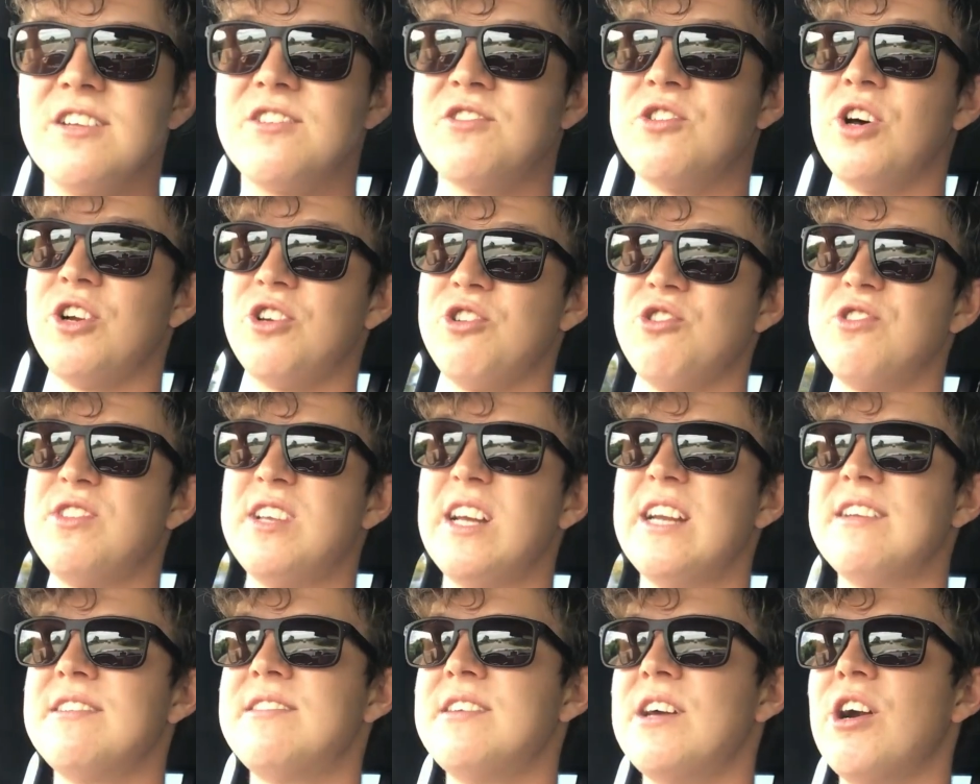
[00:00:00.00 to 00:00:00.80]
it's not
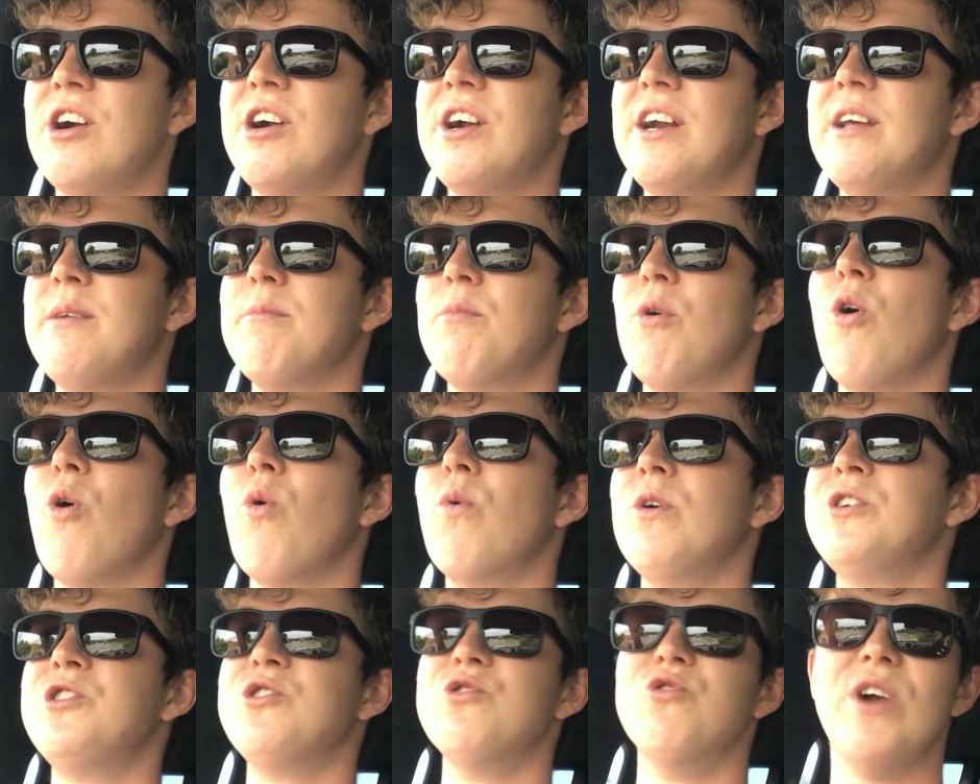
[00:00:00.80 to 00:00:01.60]
utilitarian
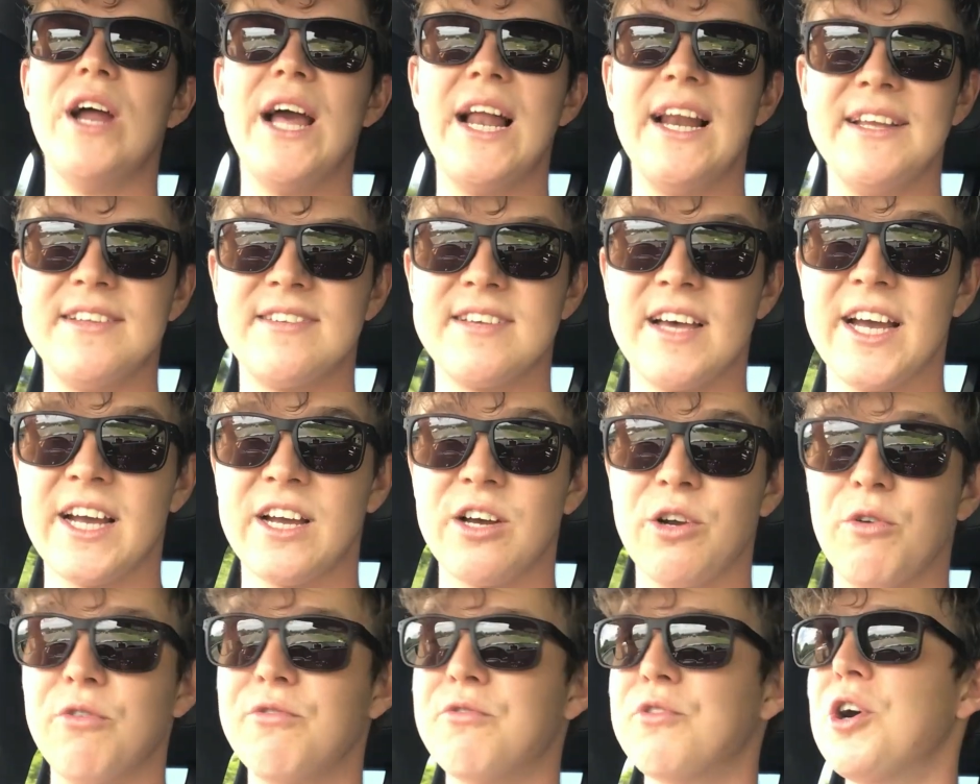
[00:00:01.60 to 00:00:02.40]
anymore, would you really
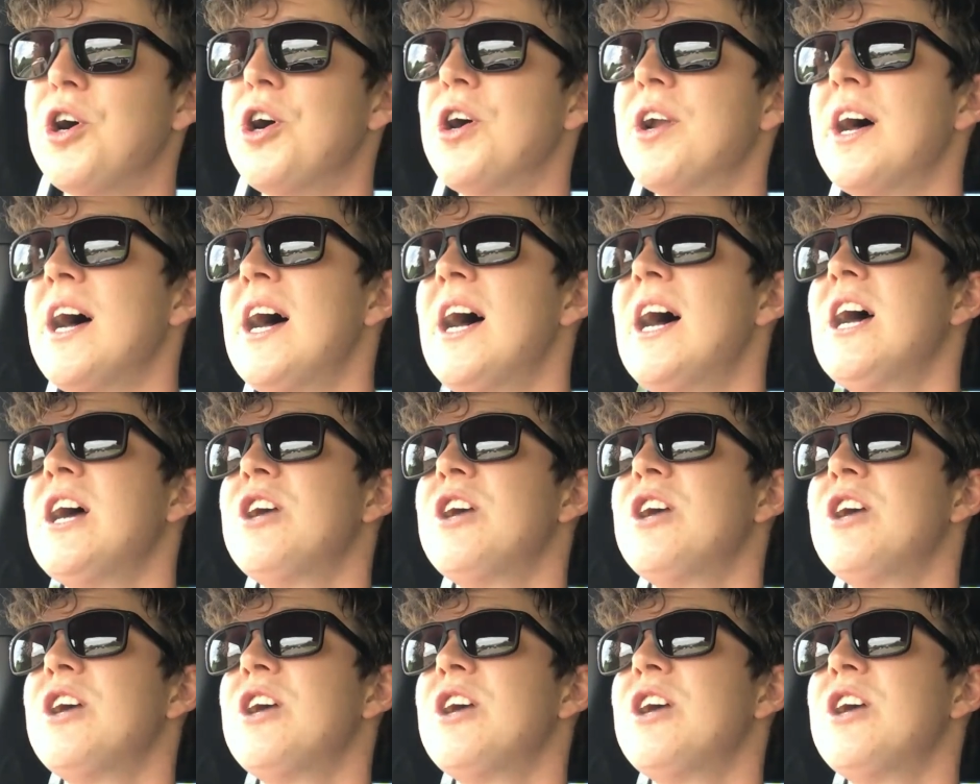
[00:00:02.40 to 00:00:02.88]
take it off-road?